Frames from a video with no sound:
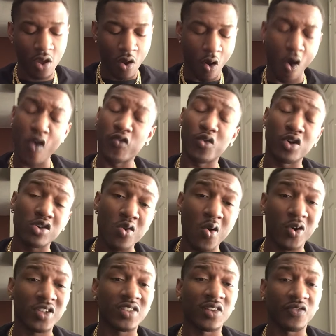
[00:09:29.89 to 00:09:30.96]
over a
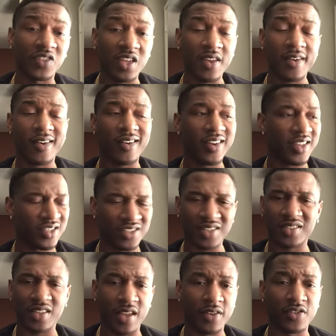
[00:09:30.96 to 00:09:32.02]
course of year in
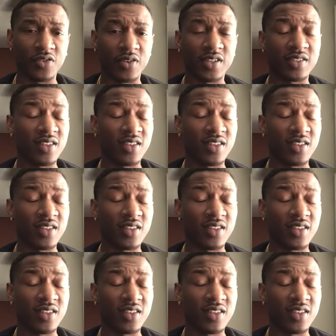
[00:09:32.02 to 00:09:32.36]
just interest.